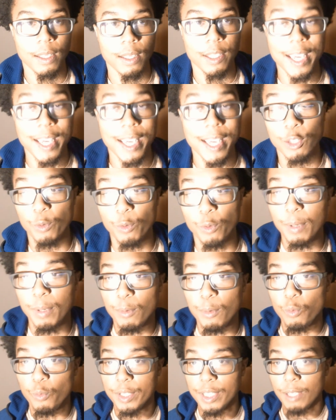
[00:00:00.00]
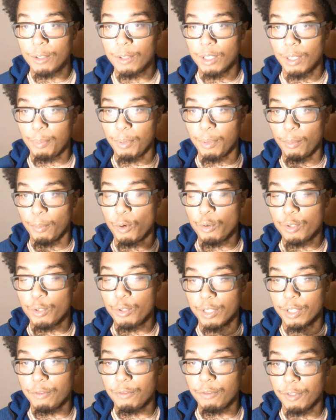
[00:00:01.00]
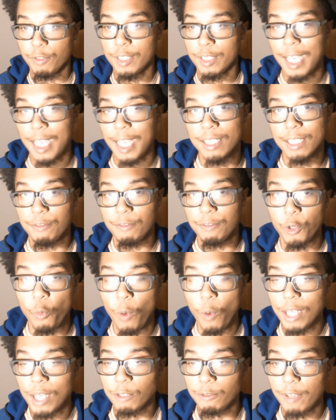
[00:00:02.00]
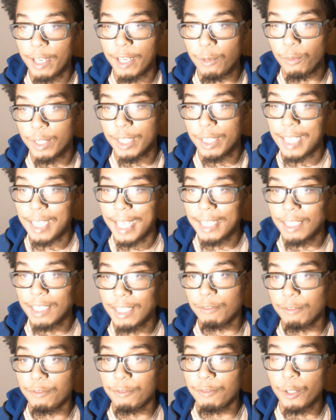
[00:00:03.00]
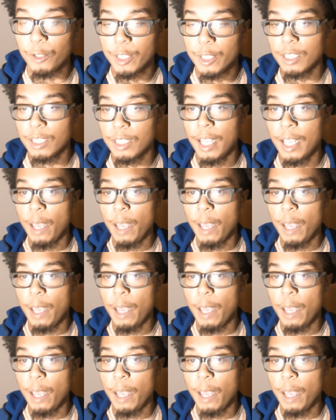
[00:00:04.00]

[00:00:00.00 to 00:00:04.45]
You have to remember when the promotion for the Tyson Fury Wilder fight, one of Tyson Fury's